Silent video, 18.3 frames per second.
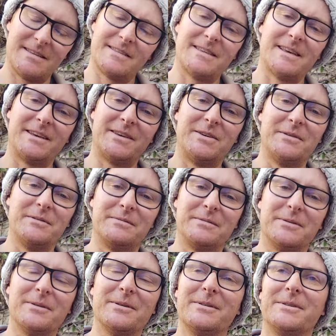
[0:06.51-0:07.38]
Thank you
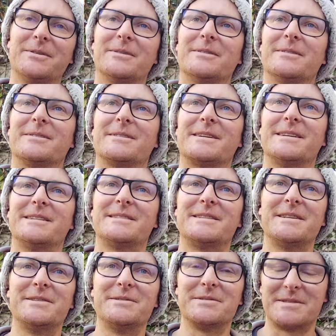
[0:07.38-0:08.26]
for all your
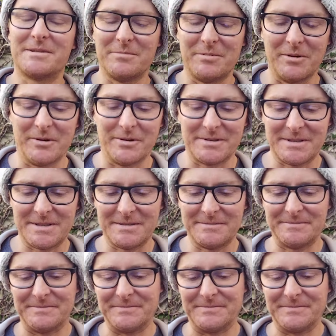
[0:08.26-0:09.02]
continued support.